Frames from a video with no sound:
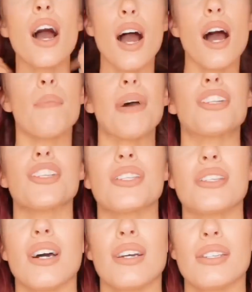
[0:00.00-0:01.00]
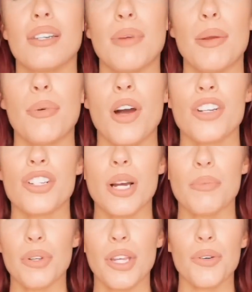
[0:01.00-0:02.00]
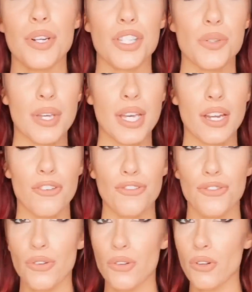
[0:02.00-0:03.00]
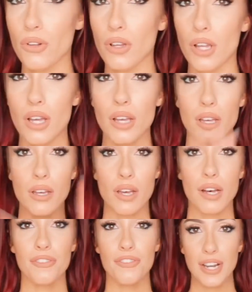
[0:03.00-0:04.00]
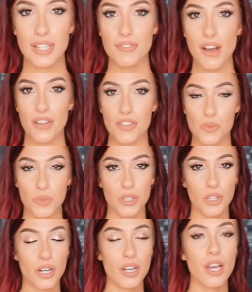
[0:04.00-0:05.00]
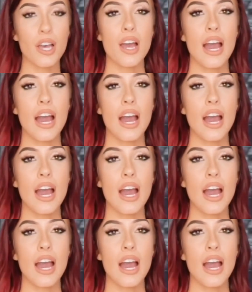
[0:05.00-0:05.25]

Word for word: I just tucked in my bra strap really quick so we can get a full effect of how this would look.